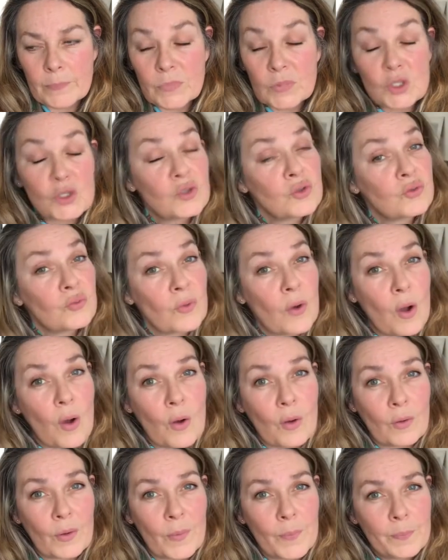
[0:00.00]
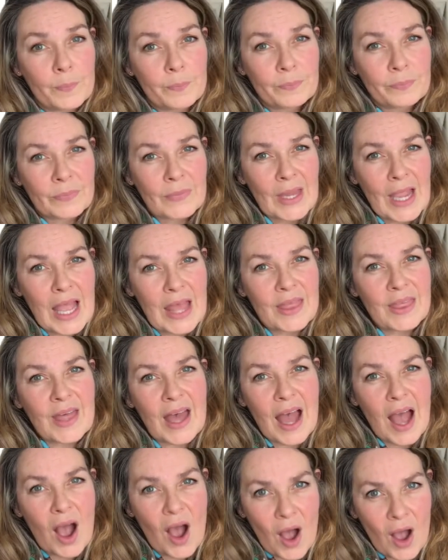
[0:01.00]
strong
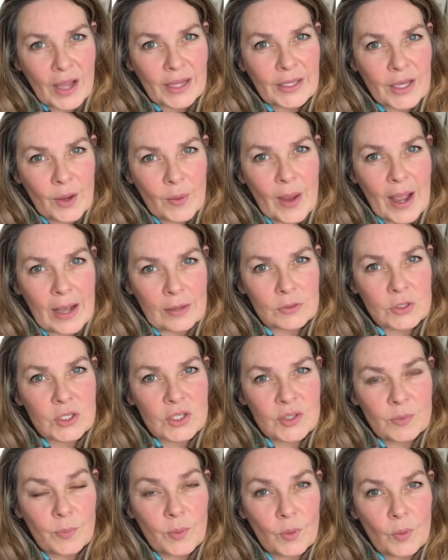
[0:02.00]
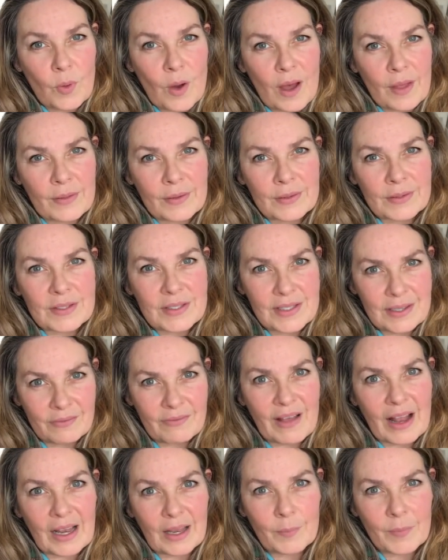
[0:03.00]
that I know how to support others
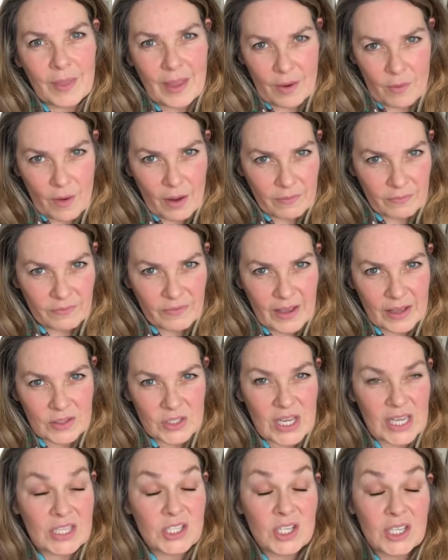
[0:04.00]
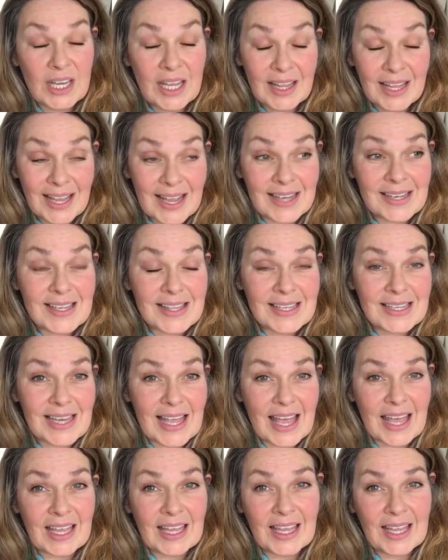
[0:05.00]
develop their own foundation. At the end of the
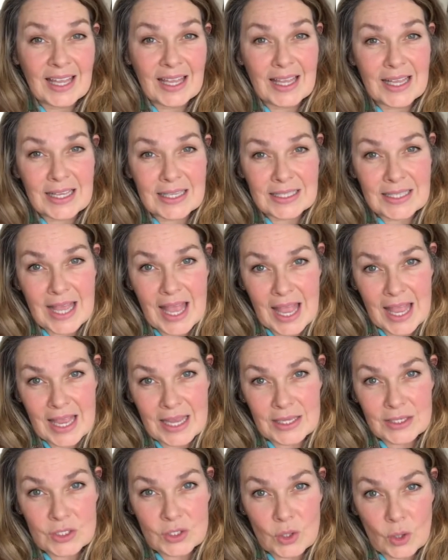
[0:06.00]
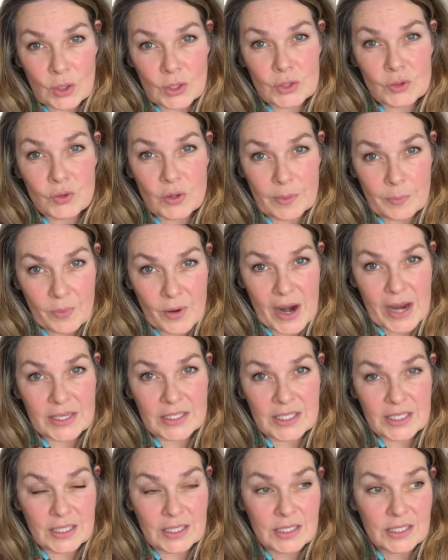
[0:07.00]
day, it is a solitary
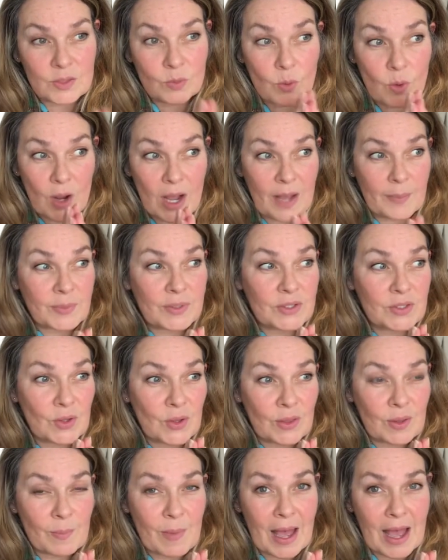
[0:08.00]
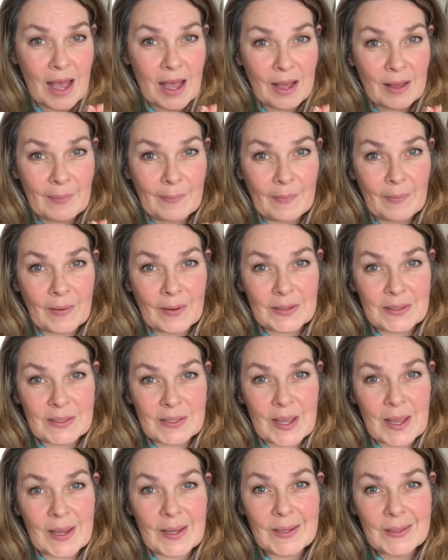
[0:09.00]
practice. What happens on the mat, I
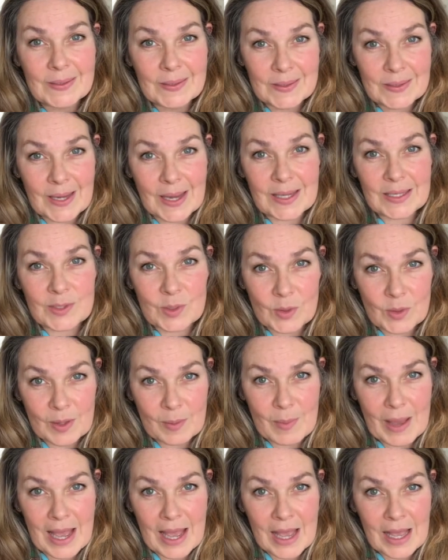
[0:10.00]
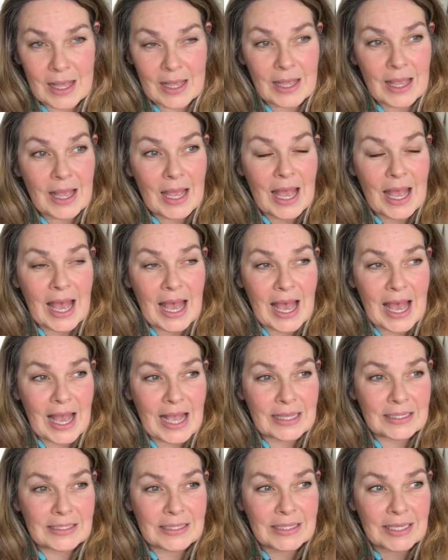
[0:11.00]
say, stays on the mat.
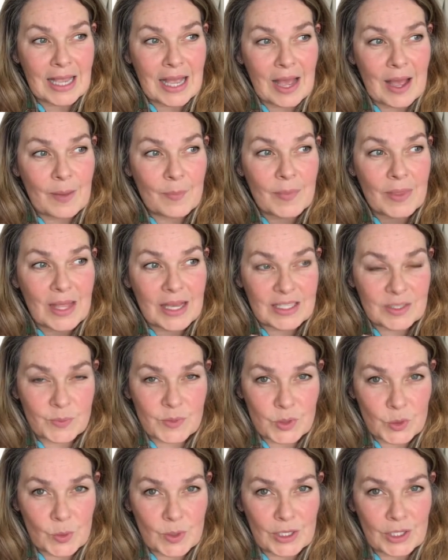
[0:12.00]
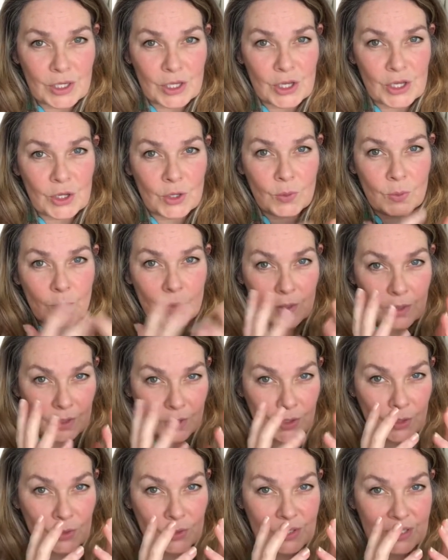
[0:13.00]
And that's between you,
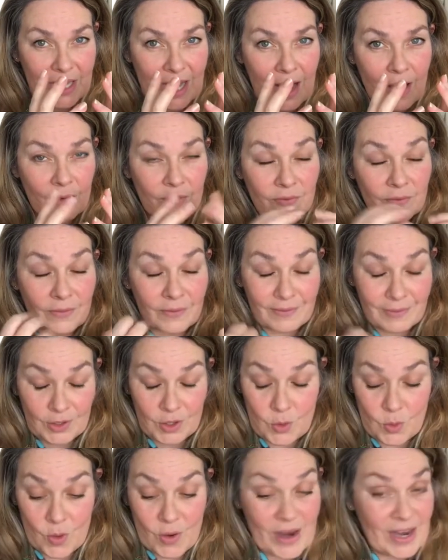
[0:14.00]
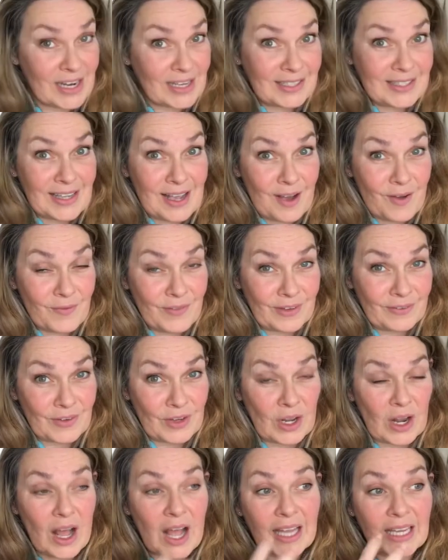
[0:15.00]
yourself, your inner self, if
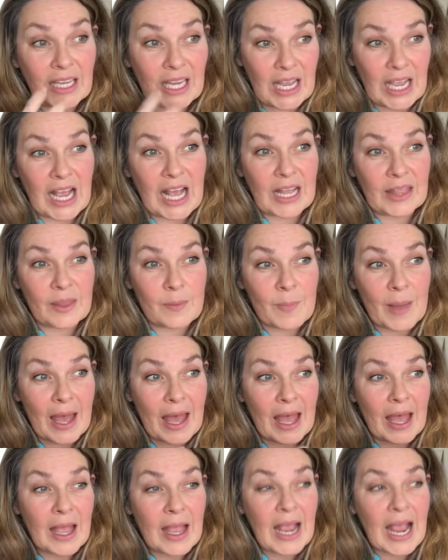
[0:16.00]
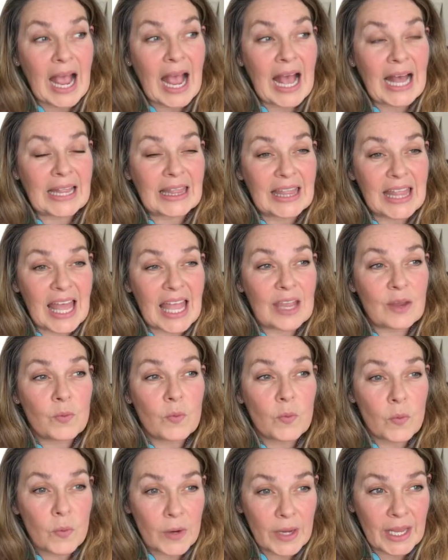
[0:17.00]
you like, and the mat. And they
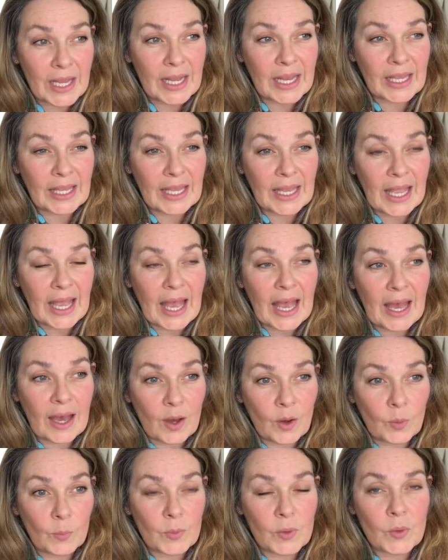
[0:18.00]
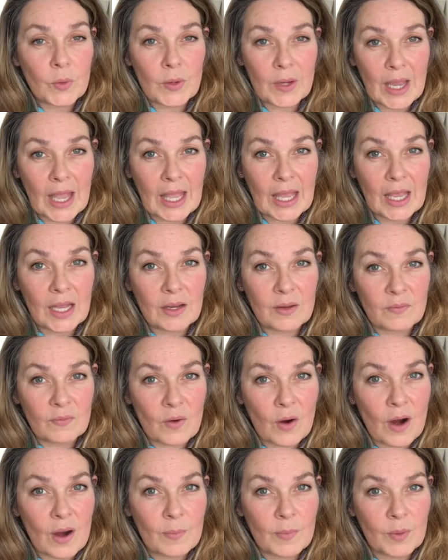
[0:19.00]
really help create an
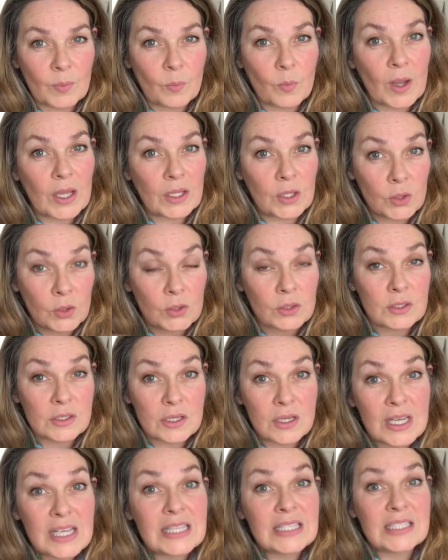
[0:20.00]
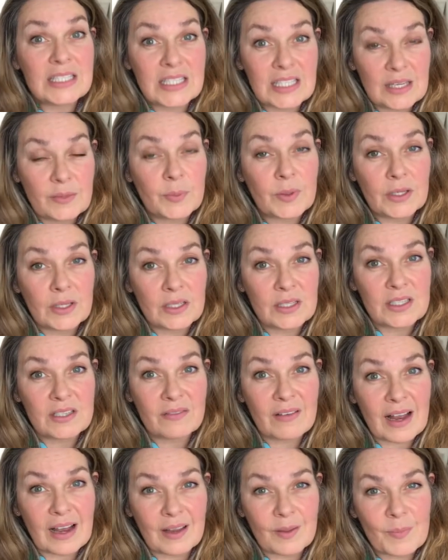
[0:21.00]
environment where you can deepen and
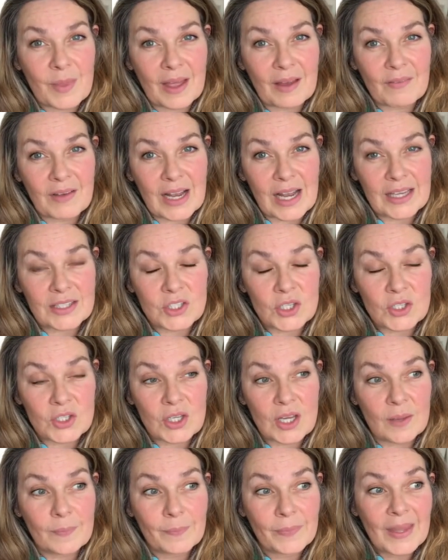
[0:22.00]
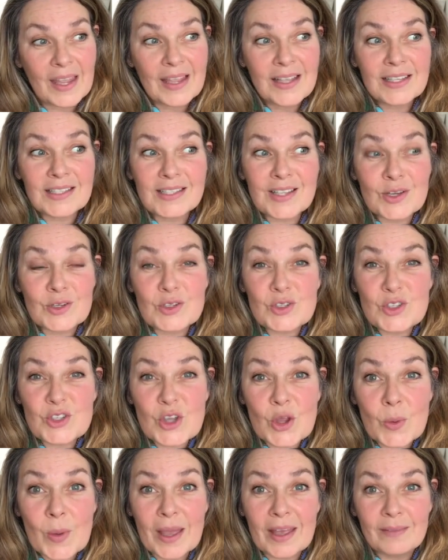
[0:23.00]
develop that relationship. So
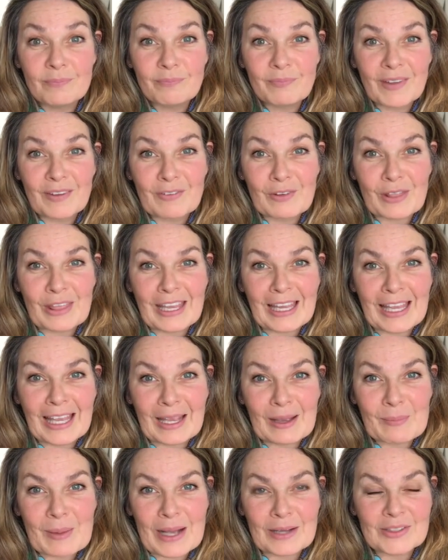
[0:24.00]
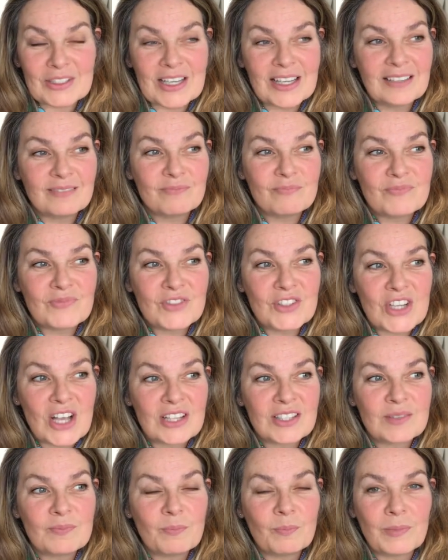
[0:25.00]
do it if you're thinking about it.
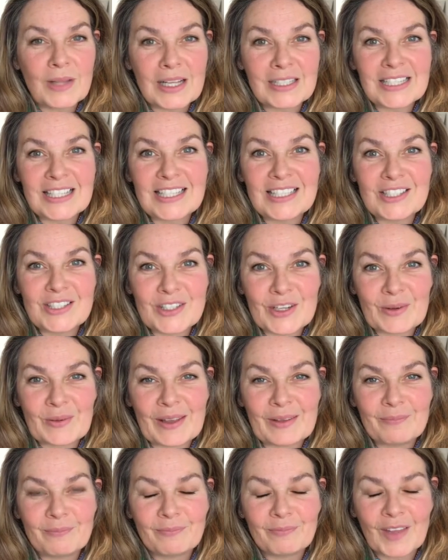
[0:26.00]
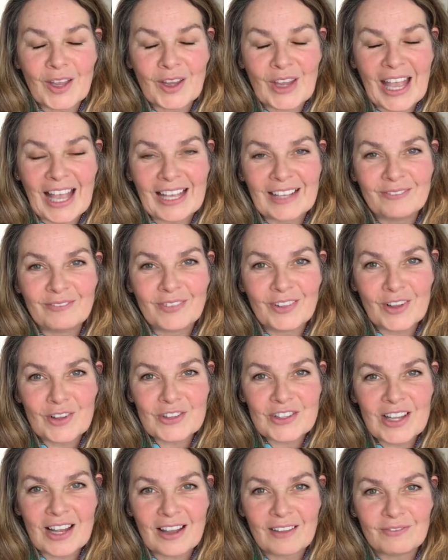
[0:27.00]
Just bloody do it. Okay,
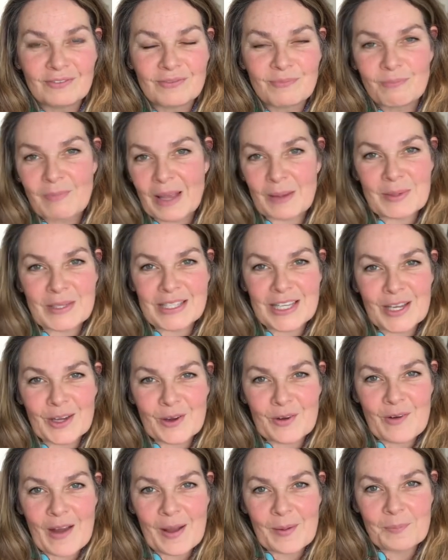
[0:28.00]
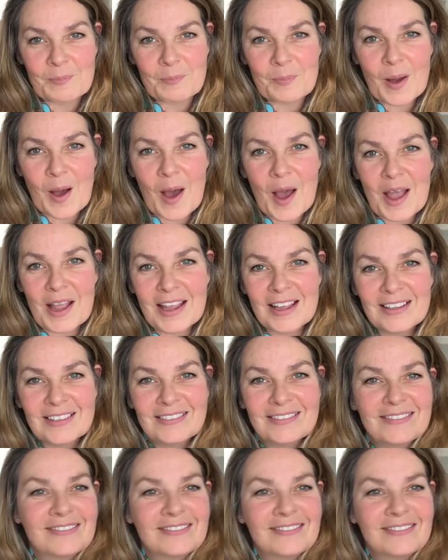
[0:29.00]
lots of love. Maybe see you around. Bye.